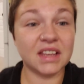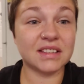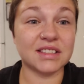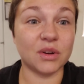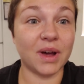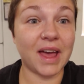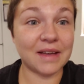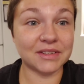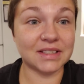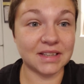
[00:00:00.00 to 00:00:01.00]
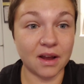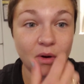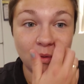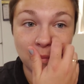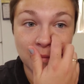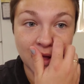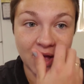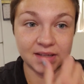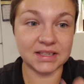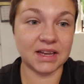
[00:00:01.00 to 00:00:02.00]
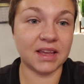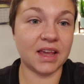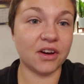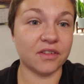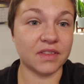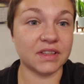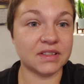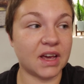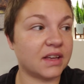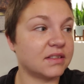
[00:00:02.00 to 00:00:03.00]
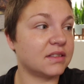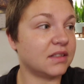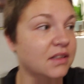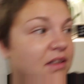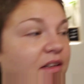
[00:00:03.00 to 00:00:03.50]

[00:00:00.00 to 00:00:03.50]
So I have to stay home and take care of these guys.